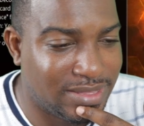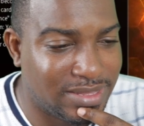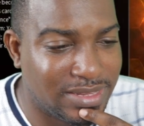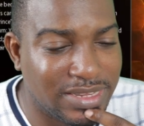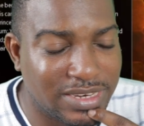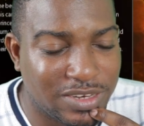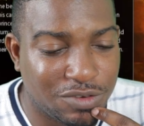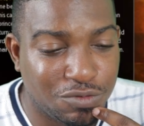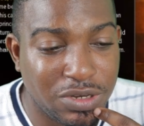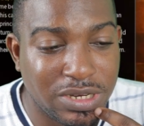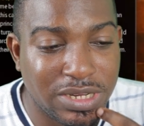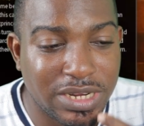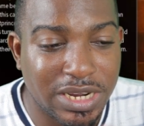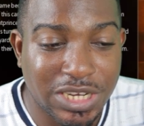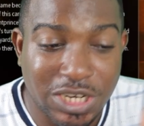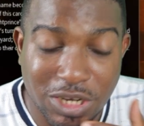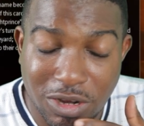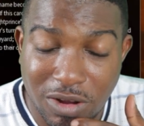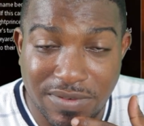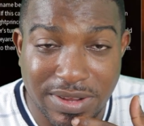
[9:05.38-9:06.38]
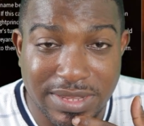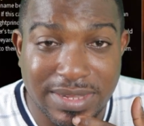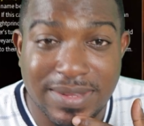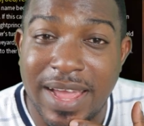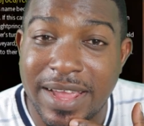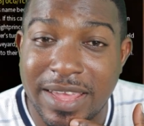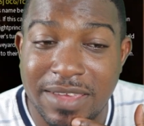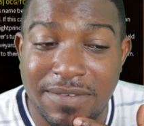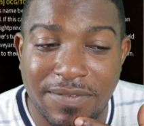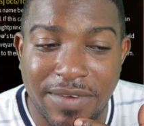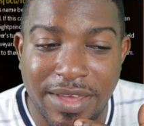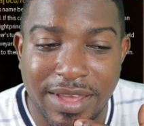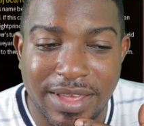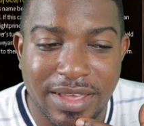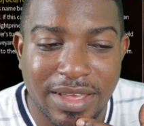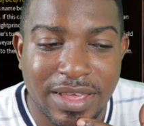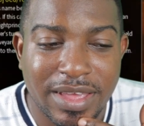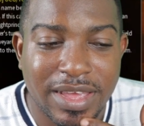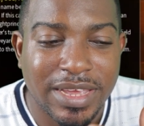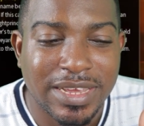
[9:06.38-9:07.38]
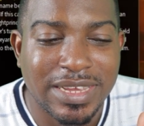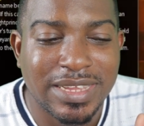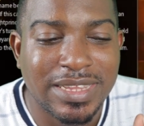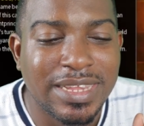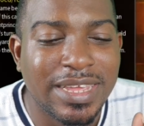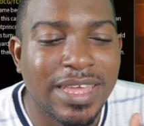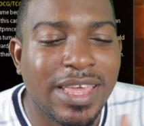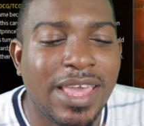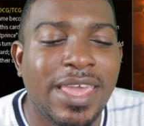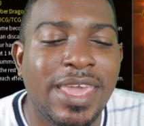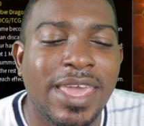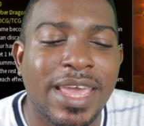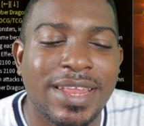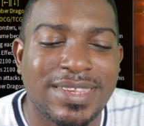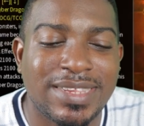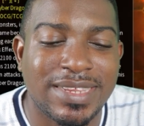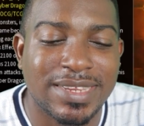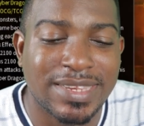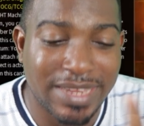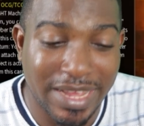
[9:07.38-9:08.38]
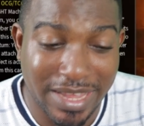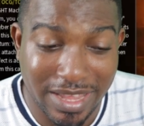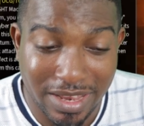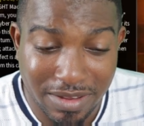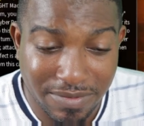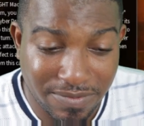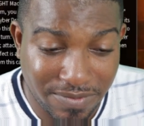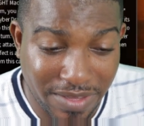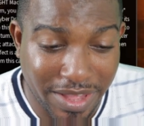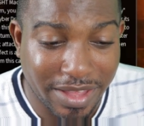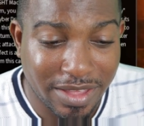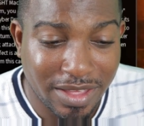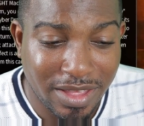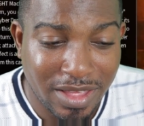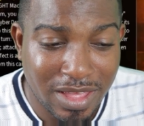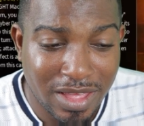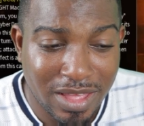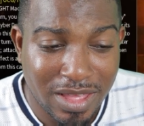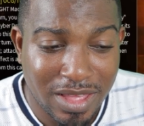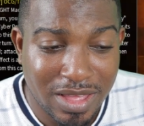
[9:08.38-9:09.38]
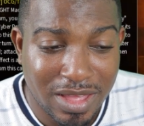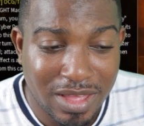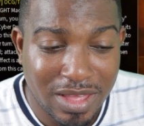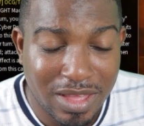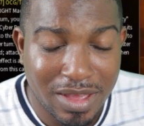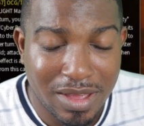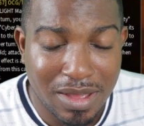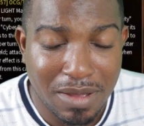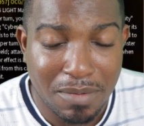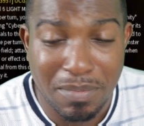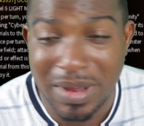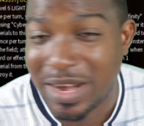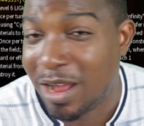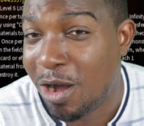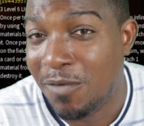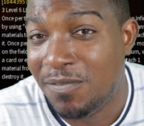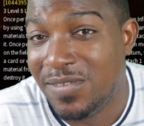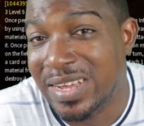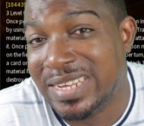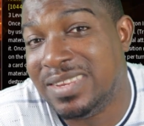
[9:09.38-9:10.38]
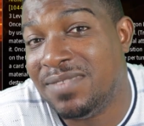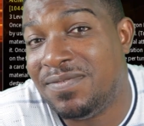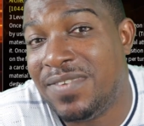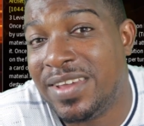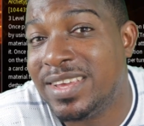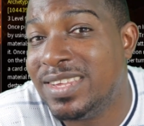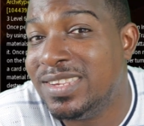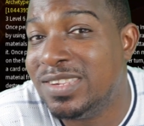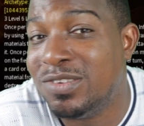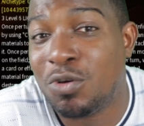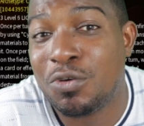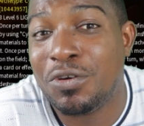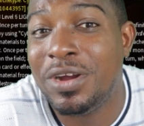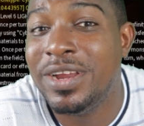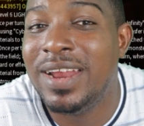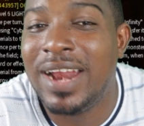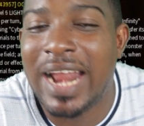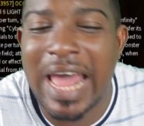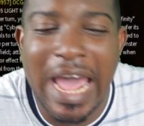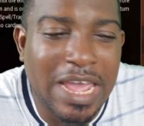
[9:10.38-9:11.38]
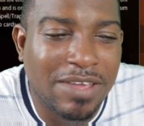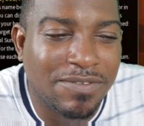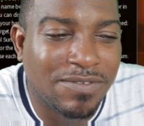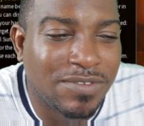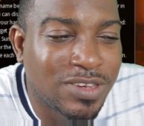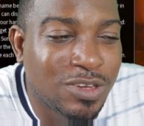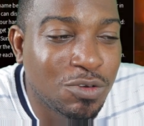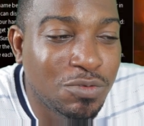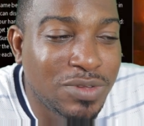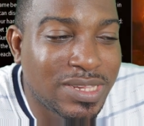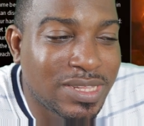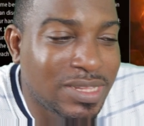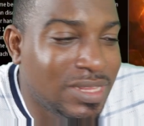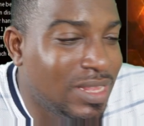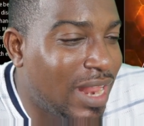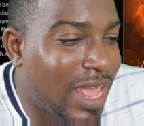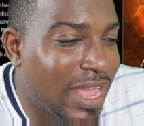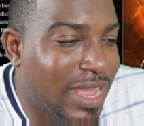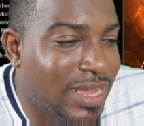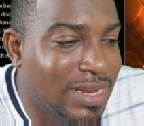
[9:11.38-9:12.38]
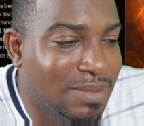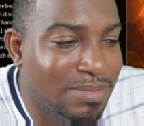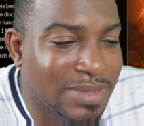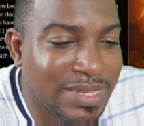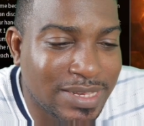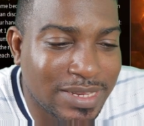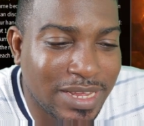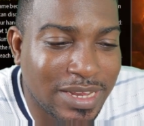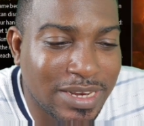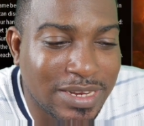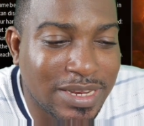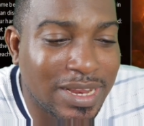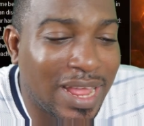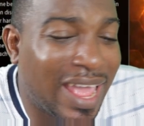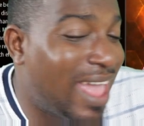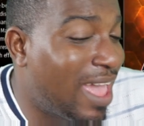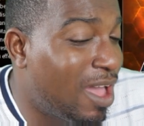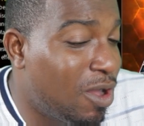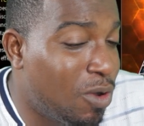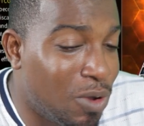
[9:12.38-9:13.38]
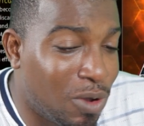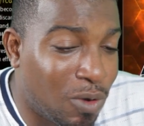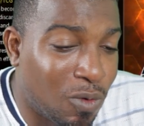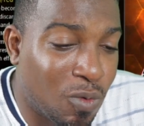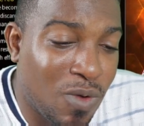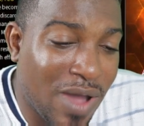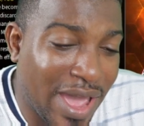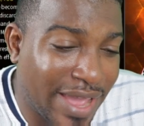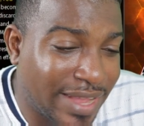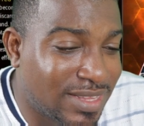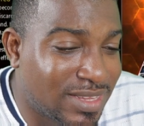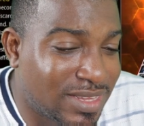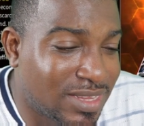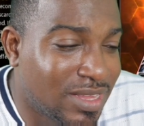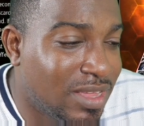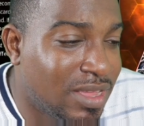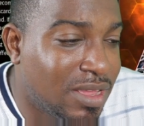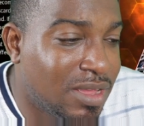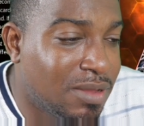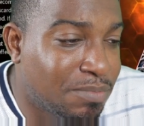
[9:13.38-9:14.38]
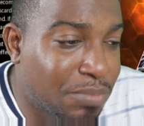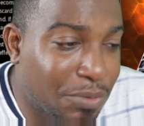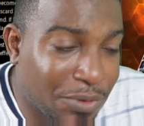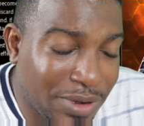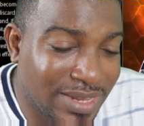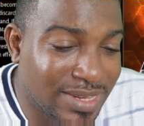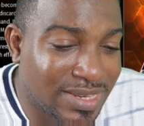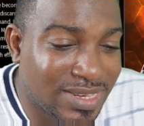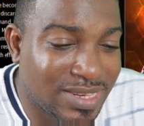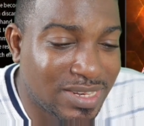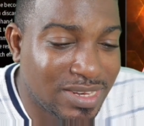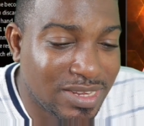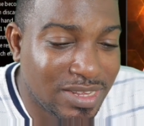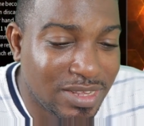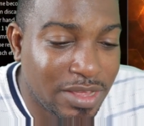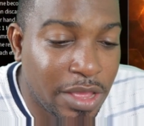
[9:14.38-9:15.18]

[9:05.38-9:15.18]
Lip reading: this reduction of attack effect, he negates the second effect. But our first effect is already live. So we still are gonna be sending our White Prince